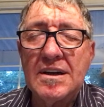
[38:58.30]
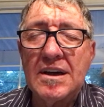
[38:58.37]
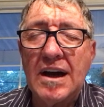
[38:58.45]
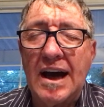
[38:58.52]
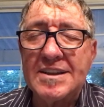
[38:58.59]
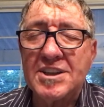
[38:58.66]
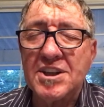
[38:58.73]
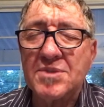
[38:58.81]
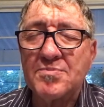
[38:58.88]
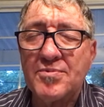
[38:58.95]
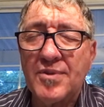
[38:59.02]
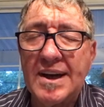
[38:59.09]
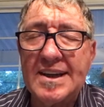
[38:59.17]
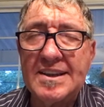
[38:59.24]
I just
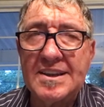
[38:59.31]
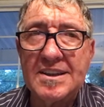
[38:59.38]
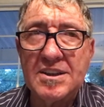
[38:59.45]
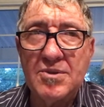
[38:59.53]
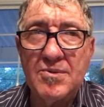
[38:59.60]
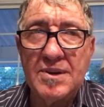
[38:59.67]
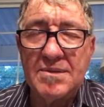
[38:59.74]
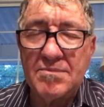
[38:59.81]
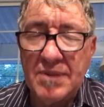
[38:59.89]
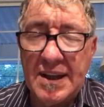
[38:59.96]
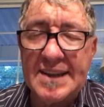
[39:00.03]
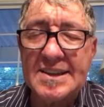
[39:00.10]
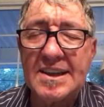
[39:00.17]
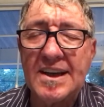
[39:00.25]
pray that you would
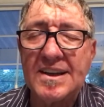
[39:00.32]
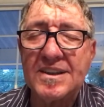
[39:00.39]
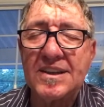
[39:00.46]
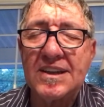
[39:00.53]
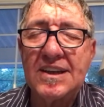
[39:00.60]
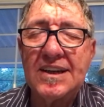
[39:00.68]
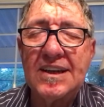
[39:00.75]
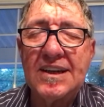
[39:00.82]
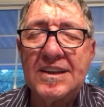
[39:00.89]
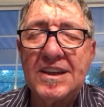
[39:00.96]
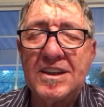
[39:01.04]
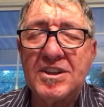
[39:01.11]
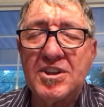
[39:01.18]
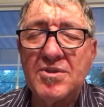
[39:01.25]
bless us,
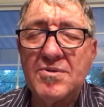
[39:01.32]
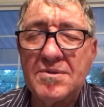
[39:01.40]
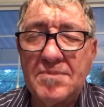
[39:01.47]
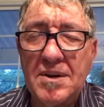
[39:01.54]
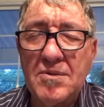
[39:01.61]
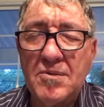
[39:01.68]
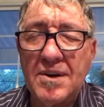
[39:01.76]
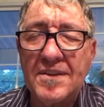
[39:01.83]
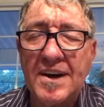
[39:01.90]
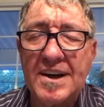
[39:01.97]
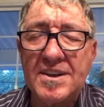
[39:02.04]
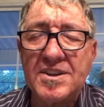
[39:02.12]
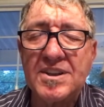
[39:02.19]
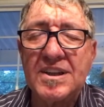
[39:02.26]
that you would be with
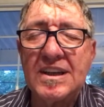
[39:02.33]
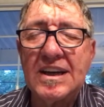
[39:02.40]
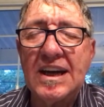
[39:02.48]
us.